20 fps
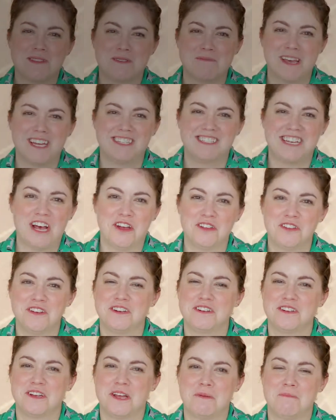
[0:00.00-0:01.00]
Amanda
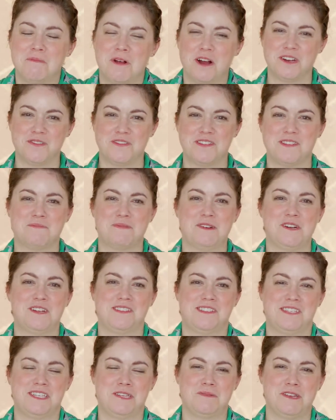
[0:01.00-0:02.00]
Elder. I'm part of the spirits
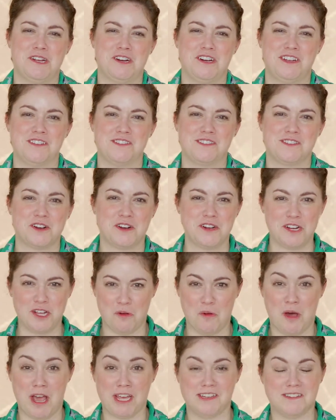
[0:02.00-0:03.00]
team here at Skurnik
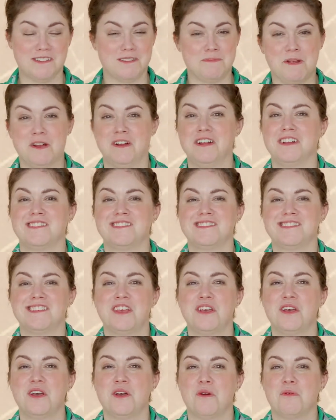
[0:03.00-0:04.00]
Wine and Spirits.
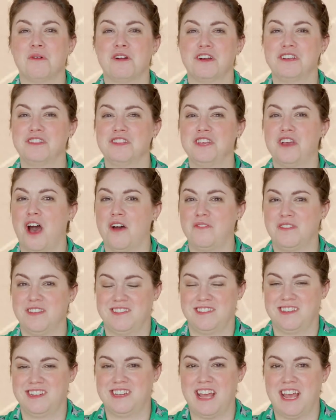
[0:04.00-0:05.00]
We're in the office
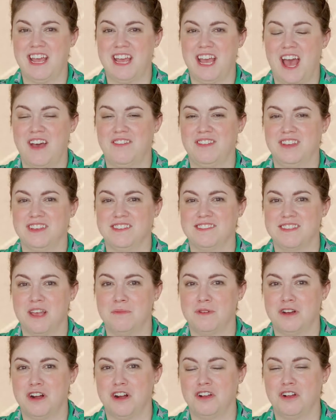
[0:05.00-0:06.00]
today having a
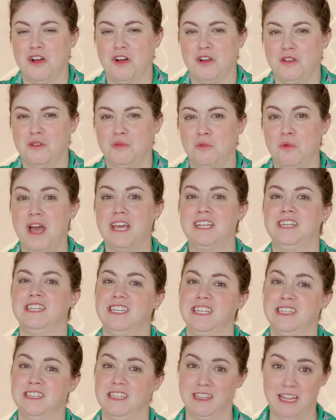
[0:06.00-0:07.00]
seminar called
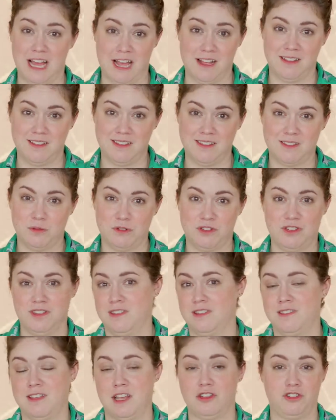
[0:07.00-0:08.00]
Widening the Lens, which is
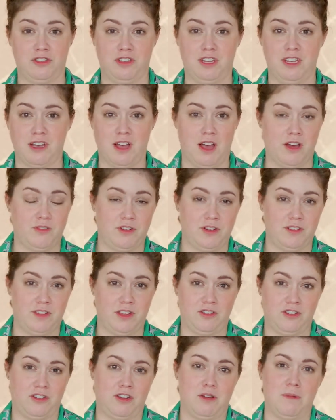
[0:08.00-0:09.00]
essentially a
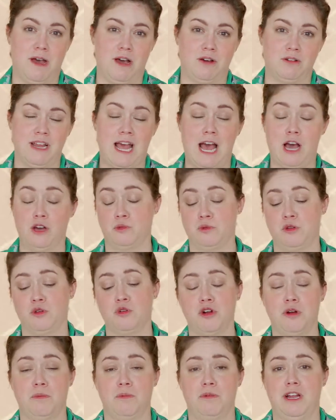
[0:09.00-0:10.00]
conversation about how to
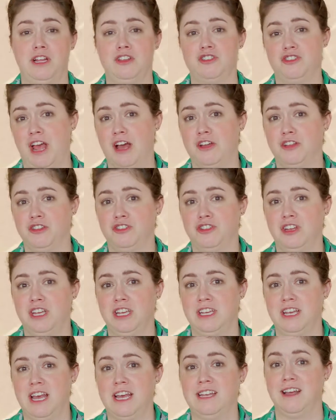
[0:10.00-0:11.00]
incorporate
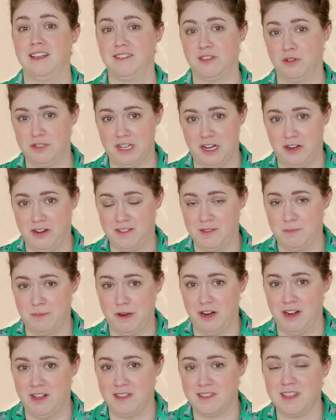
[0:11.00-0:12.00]
challenging and esoteric
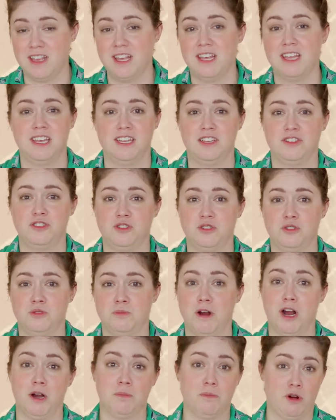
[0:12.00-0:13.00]
spirits into
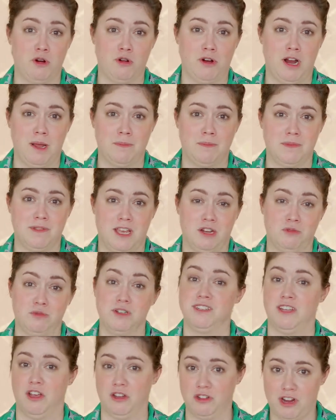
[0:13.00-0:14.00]
bar programs and
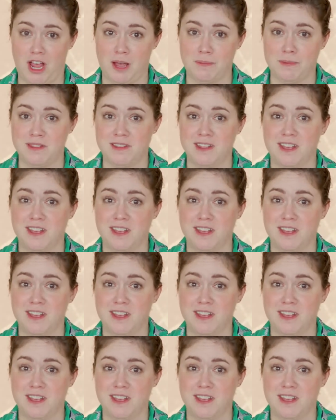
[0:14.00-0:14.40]
retail shops.